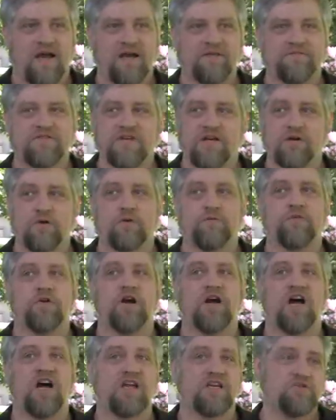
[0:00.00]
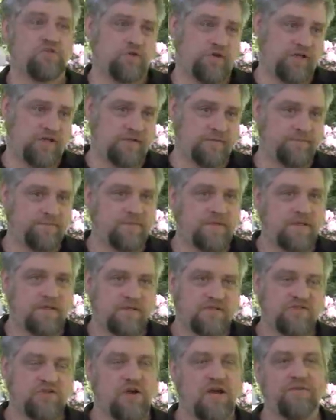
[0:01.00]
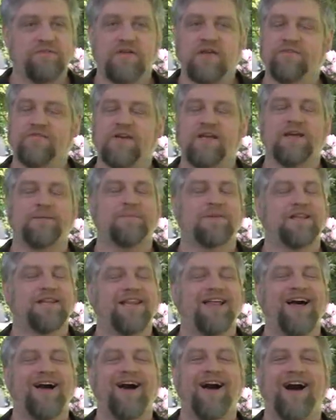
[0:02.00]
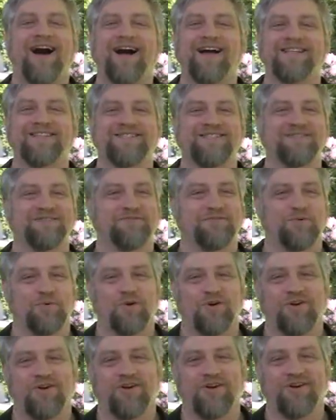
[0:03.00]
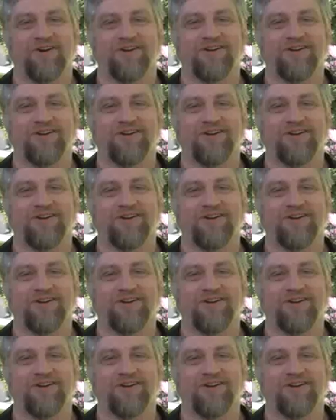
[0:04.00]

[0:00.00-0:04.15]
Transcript: I've done over 100. So I've given him lots of work.